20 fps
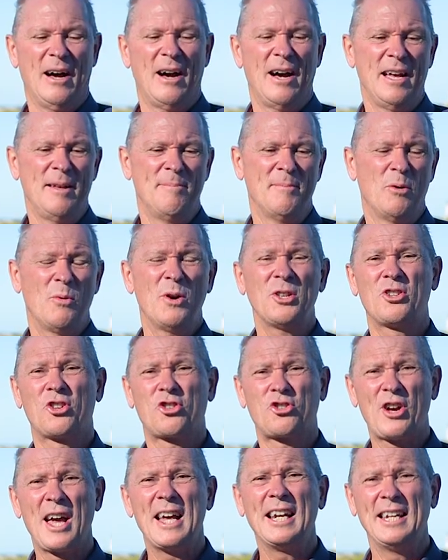I'm a West
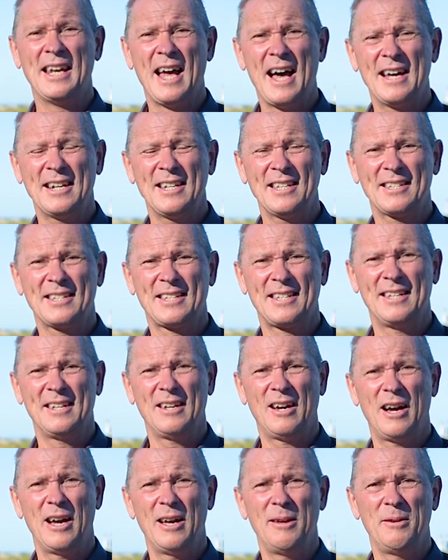Australian artist.
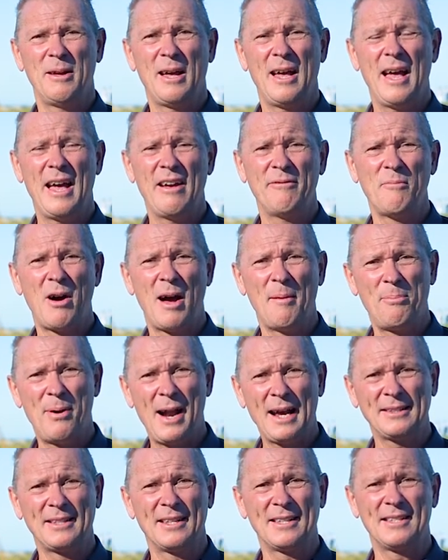I have my
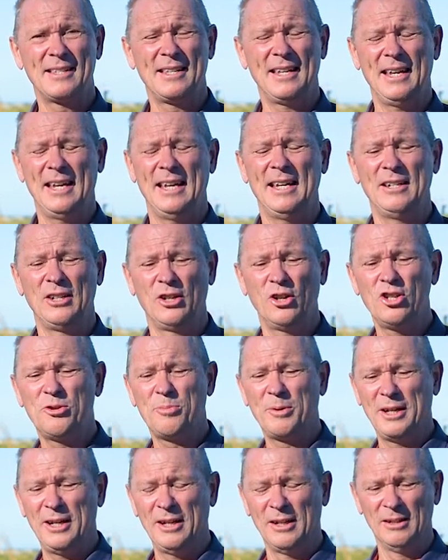practice in
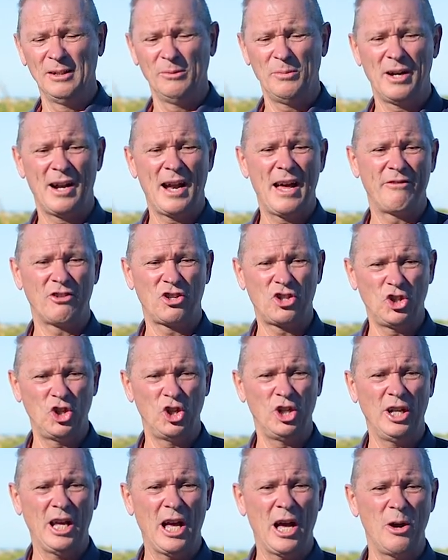Gooseberry Hill where I have a
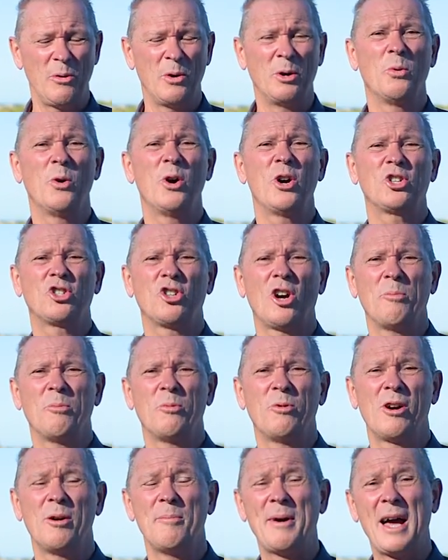studio and workshop where I